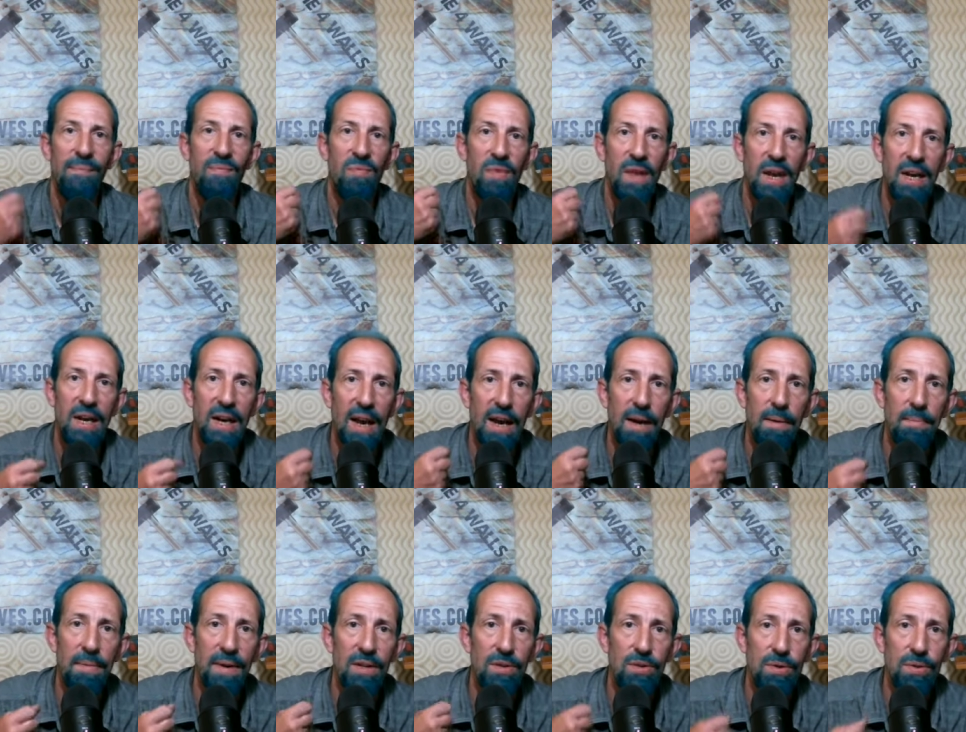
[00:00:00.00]
and how
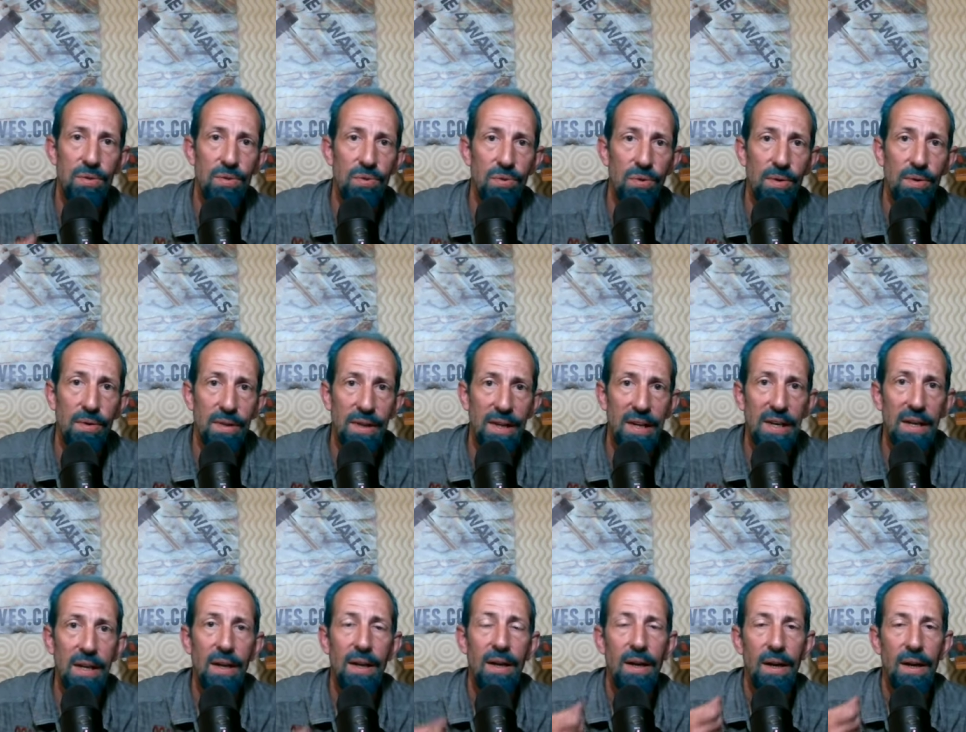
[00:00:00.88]
much truly
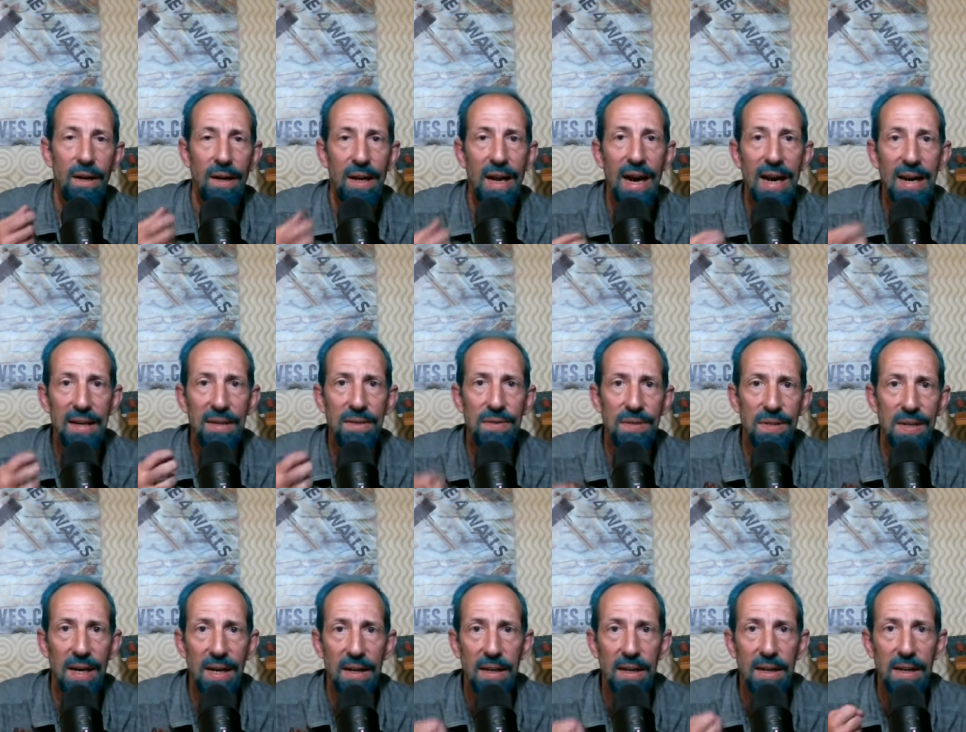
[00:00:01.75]
God has
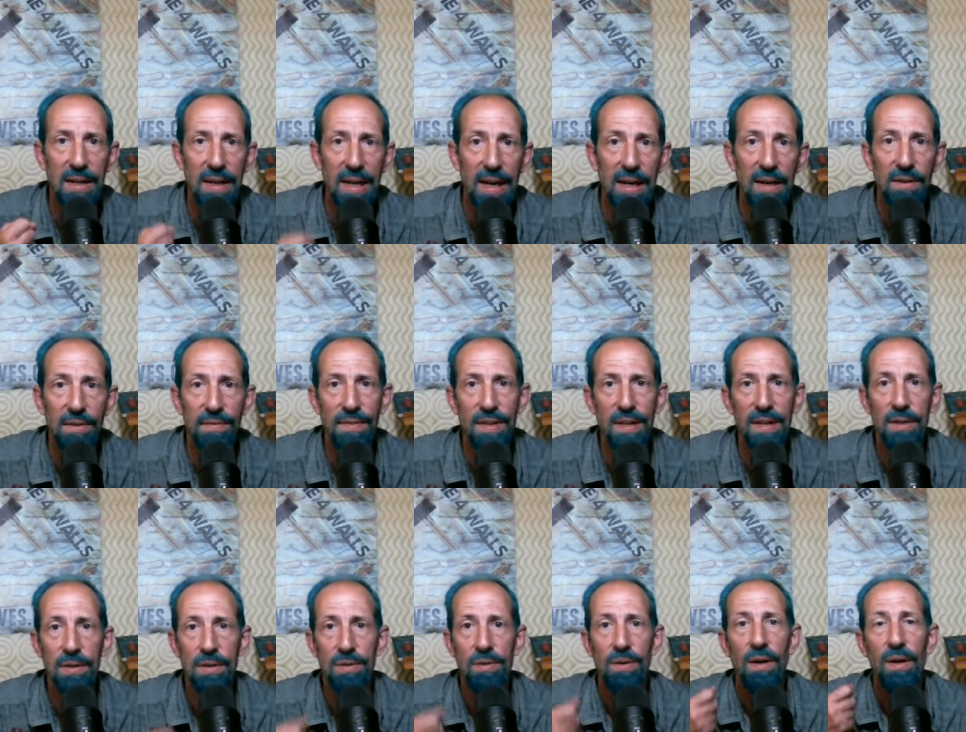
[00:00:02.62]
taken care of
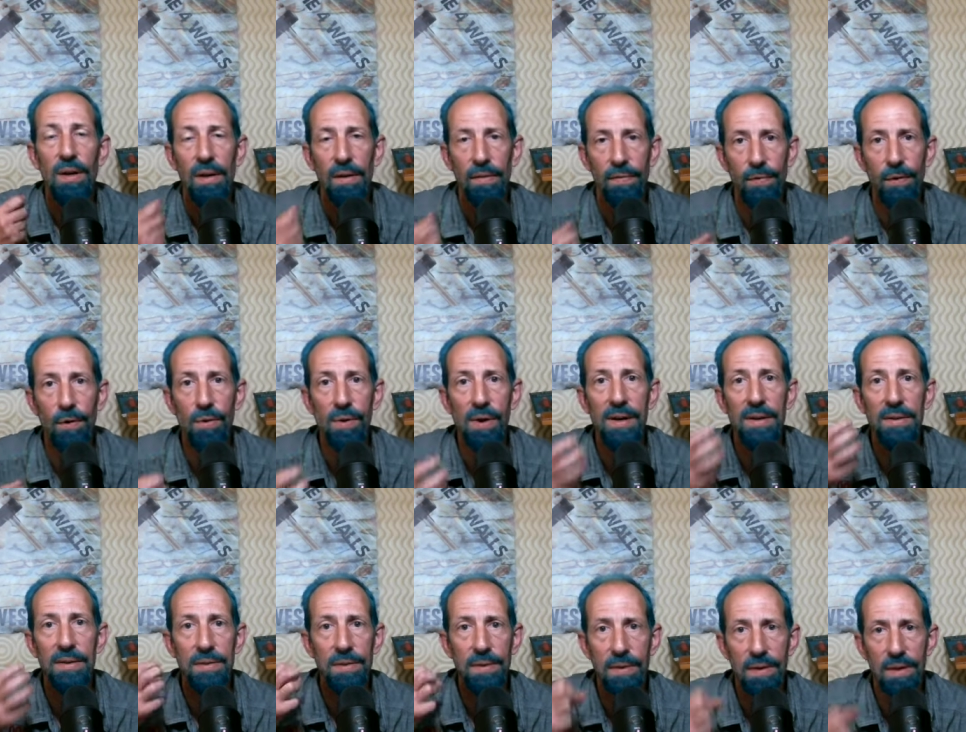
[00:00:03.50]
this for
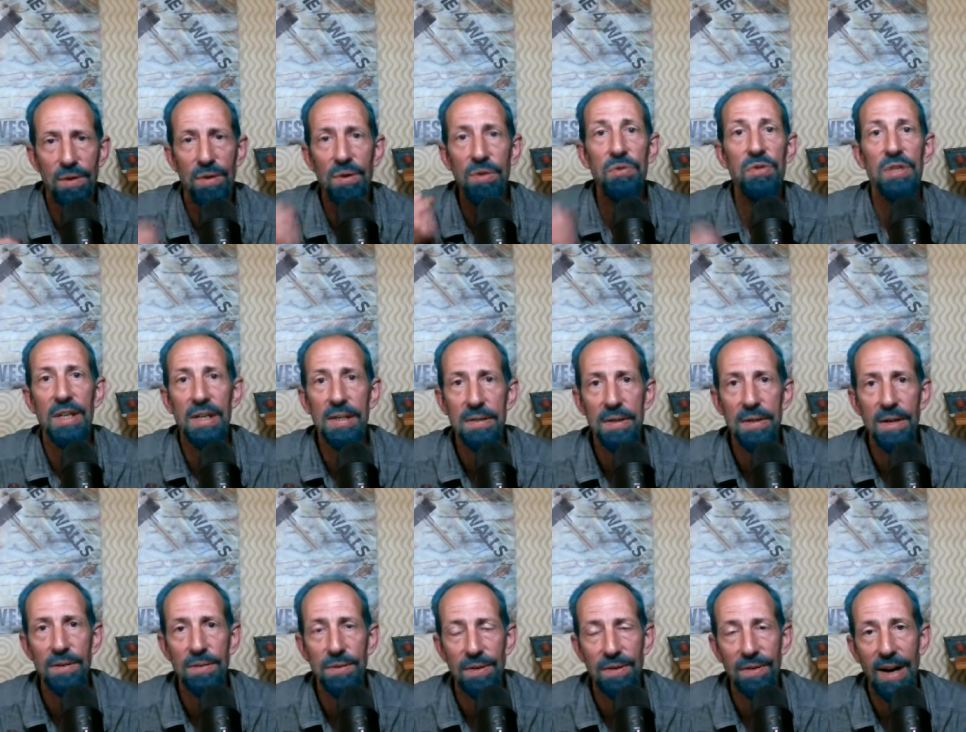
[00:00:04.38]
us through
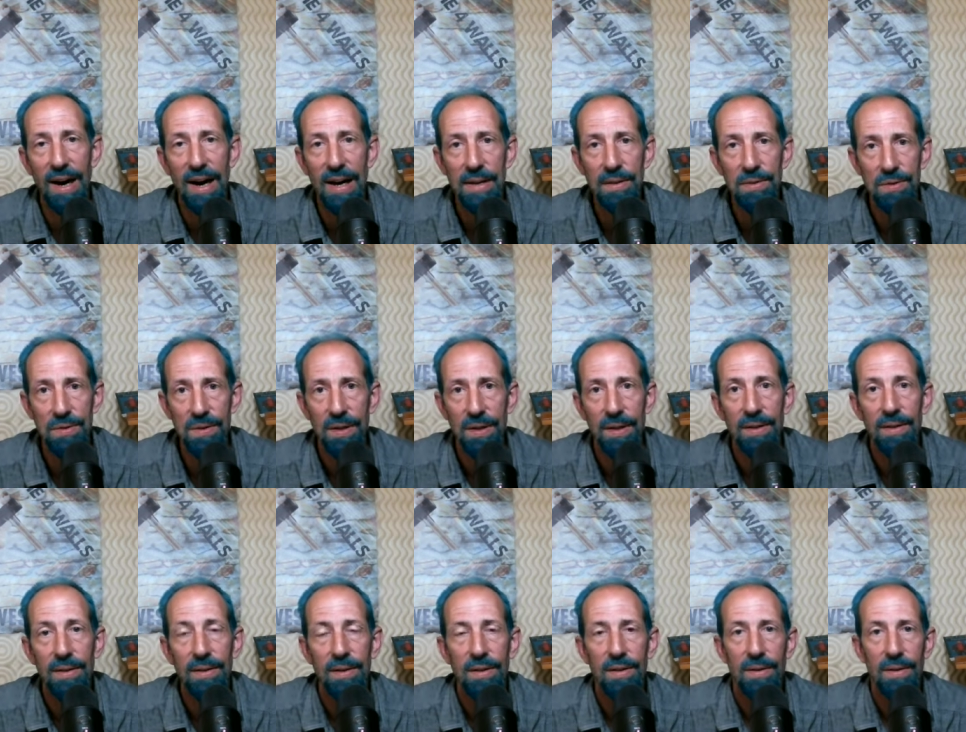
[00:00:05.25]
Jesus Christ.
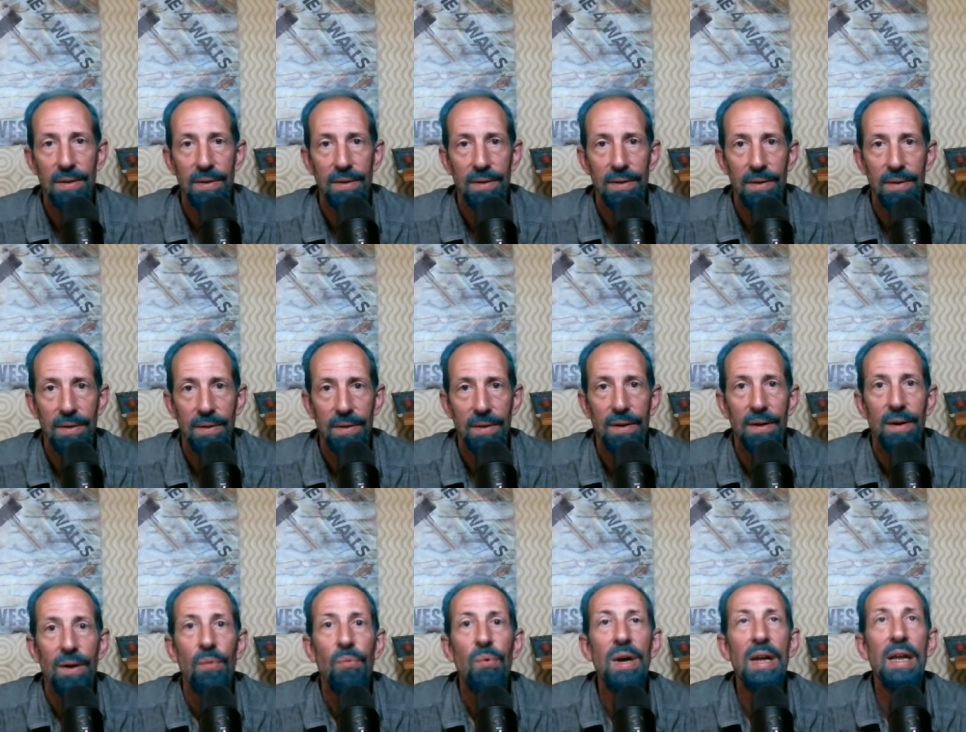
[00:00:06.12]

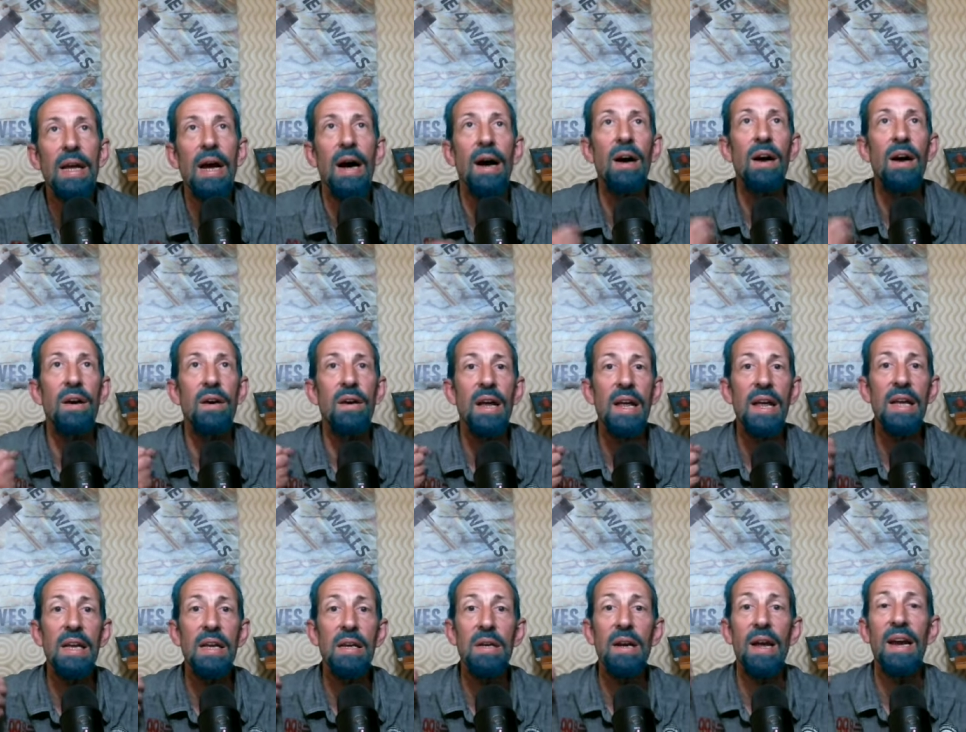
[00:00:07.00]
We are
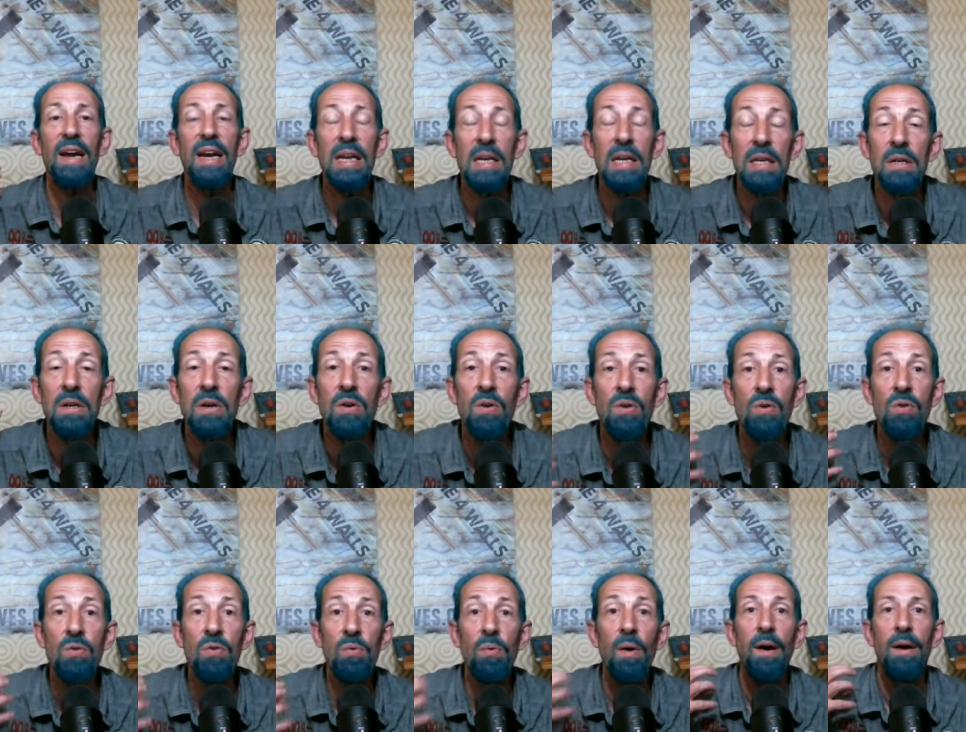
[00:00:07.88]
in a
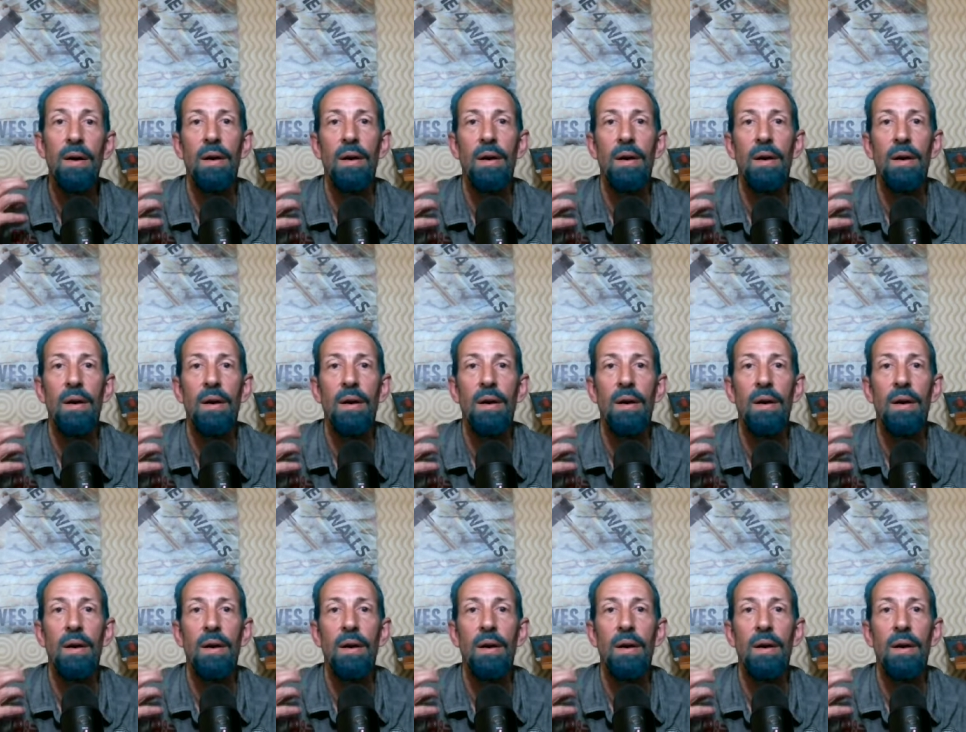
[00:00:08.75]
new